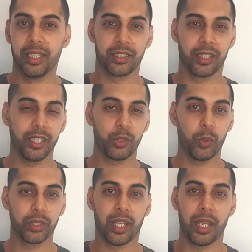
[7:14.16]
So this
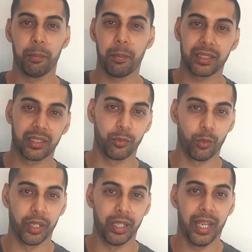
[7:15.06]
was a massive
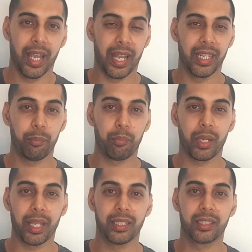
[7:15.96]
one and it
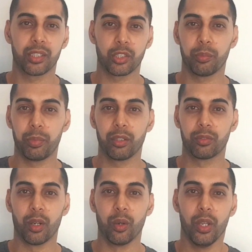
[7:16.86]
played such a big
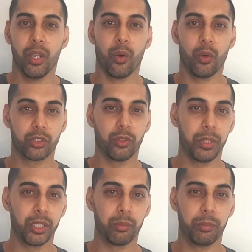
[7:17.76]
role also
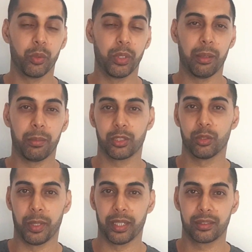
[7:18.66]
me to build that
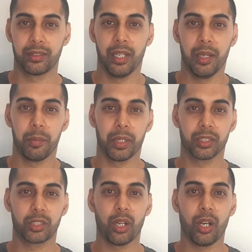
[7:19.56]
muscle mass
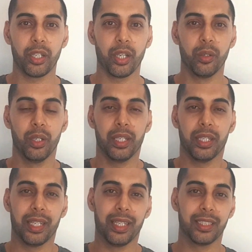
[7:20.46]
because cardio
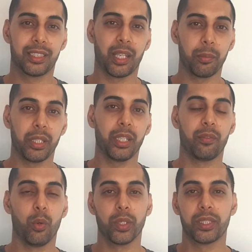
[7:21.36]
is something
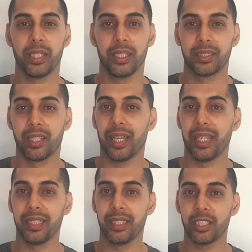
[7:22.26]
I've always seen is that
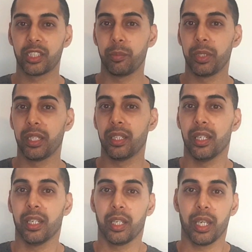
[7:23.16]
it needs to be
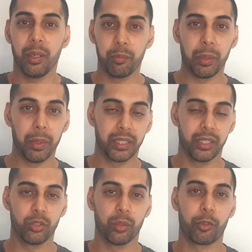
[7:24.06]
implemented into a